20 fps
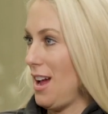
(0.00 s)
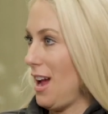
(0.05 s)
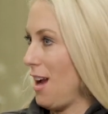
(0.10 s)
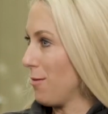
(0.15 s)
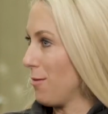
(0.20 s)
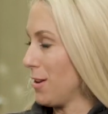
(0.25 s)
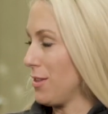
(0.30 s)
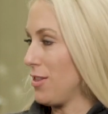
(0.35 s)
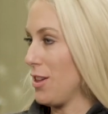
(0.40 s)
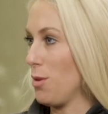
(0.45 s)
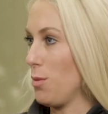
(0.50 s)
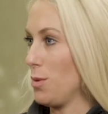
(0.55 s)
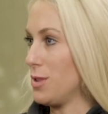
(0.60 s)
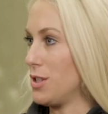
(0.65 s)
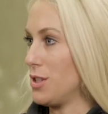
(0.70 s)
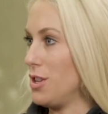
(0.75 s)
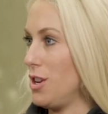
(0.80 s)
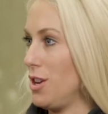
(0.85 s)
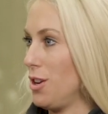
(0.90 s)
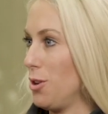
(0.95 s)
everything
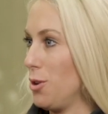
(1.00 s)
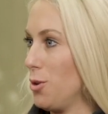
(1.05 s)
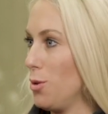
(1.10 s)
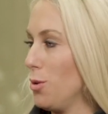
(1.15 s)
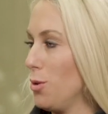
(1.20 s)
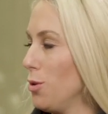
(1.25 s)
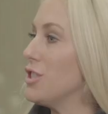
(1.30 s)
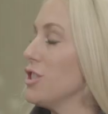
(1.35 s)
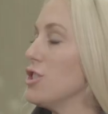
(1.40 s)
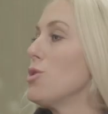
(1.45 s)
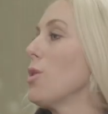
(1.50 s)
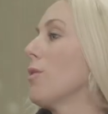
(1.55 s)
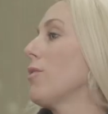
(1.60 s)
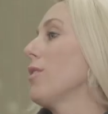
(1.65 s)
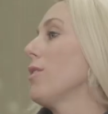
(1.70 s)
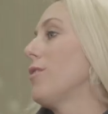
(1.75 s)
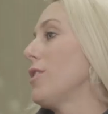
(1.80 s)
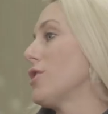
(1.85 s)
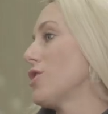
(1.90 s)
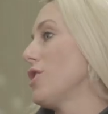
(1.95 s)
was new. Did you
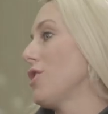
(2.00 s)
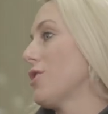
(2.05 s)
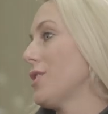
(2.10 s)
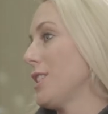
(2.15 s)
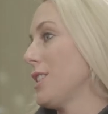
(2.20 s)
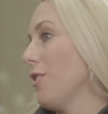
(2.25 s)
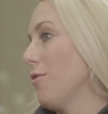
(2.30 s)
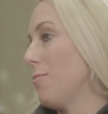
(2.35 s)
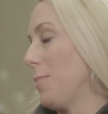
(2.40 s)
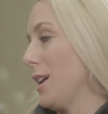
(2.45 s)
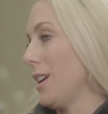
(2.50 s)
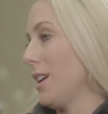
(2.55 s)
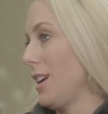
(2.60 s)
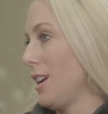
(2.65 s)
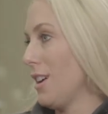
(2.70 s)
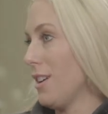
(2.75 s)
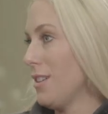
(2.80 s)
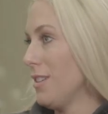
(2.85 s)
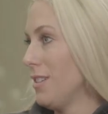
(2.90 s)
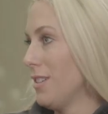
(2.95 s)
ever envision yourself being
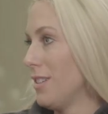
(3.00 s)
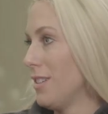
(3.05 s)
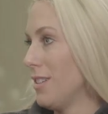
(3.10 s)
here?